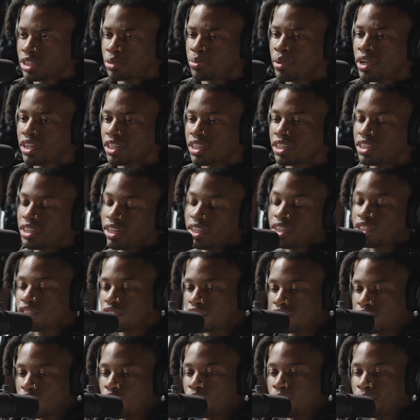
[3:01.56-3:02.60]
expecting, they're
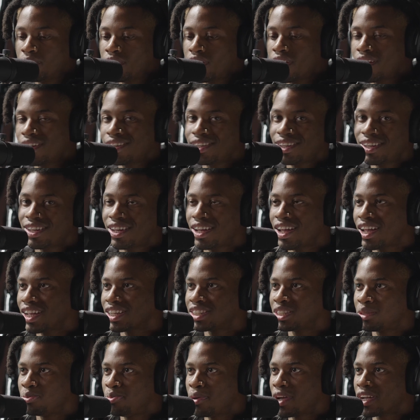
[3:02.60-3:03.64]
just gonna be like, I
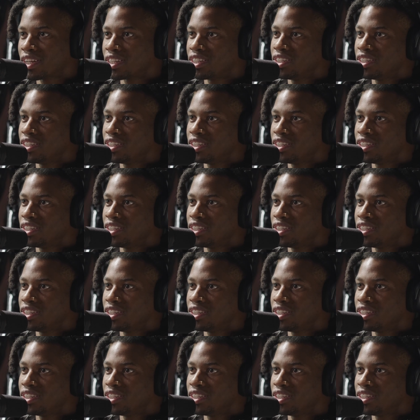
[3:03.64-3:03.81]
expect